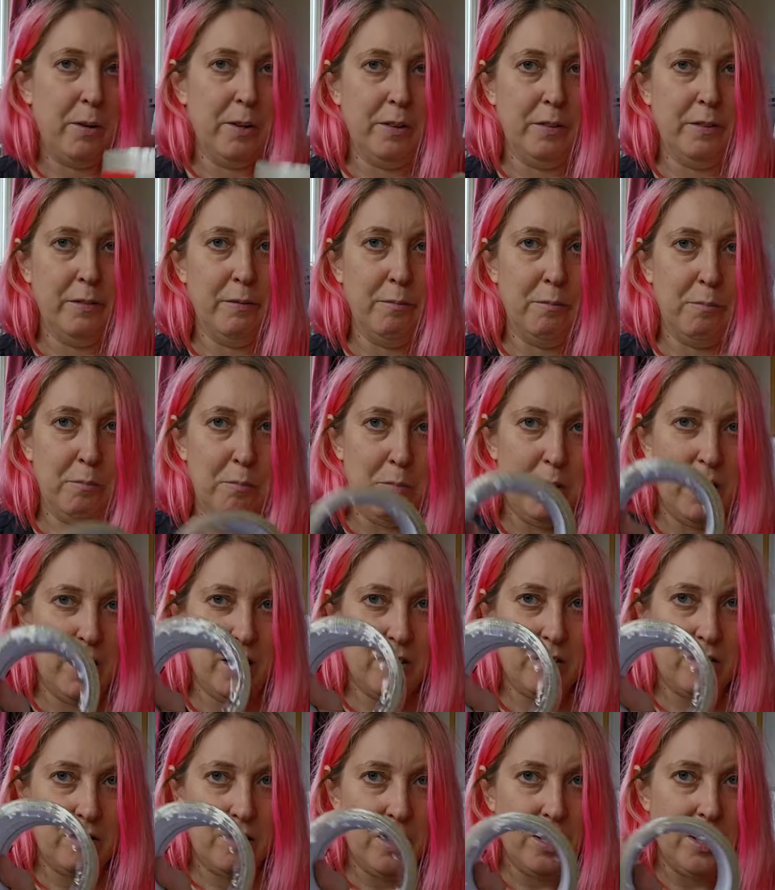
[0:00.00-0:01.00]
And,
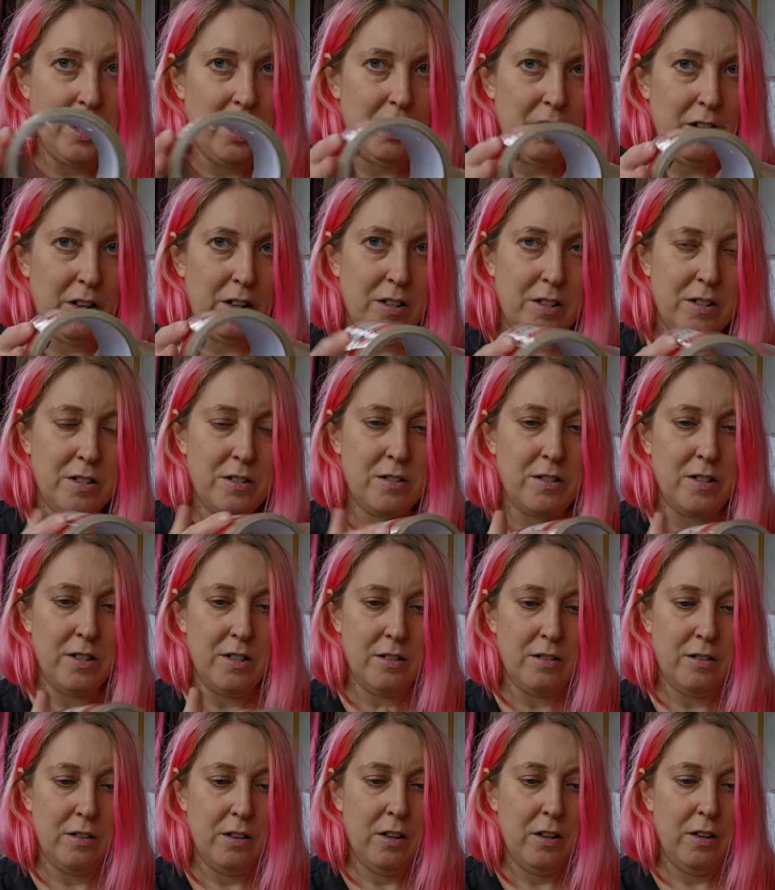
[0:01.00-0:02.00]
it, you know,
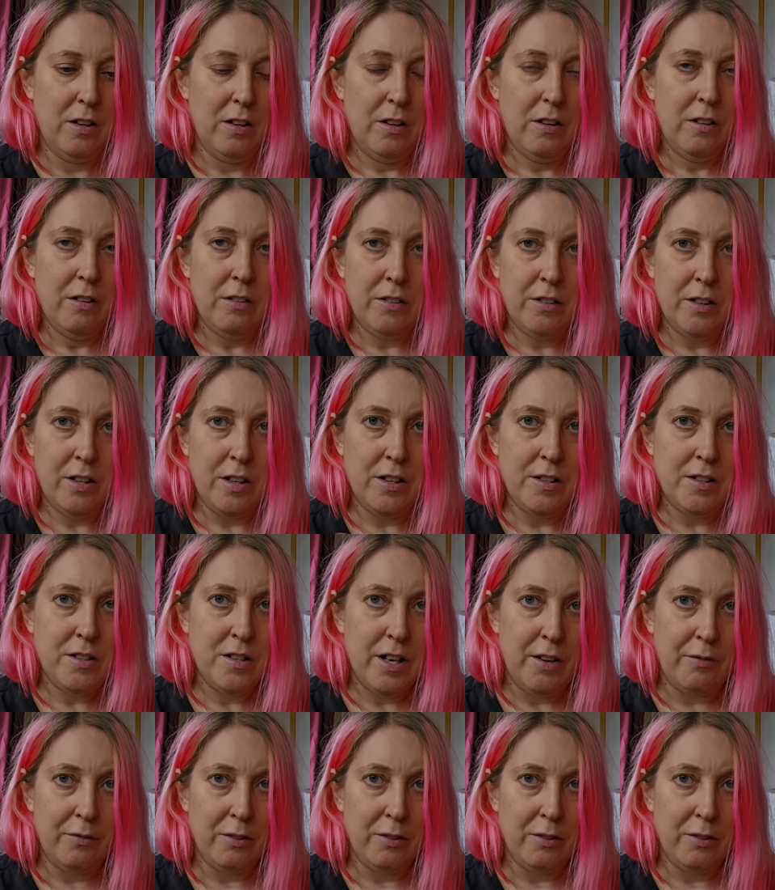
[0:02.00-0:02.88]
it's